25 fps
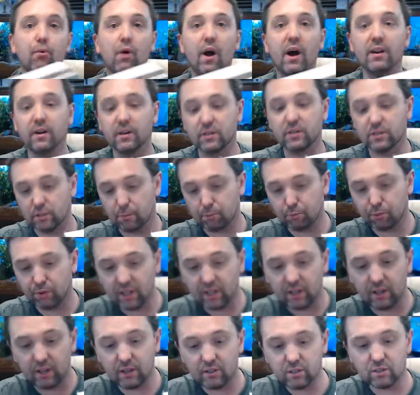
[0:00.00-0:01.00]
please
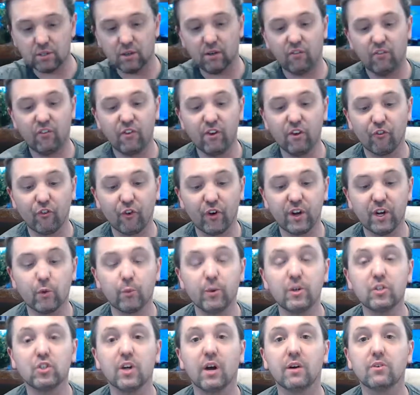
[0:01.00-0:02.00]
feel free to reach out to
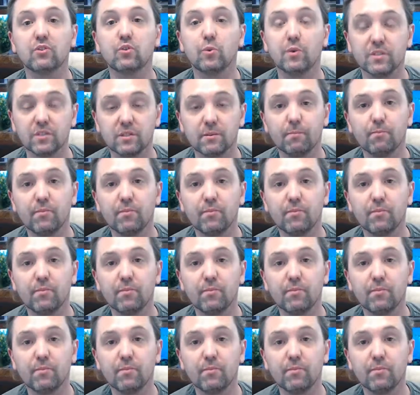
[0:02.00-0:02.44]
us. Thank you.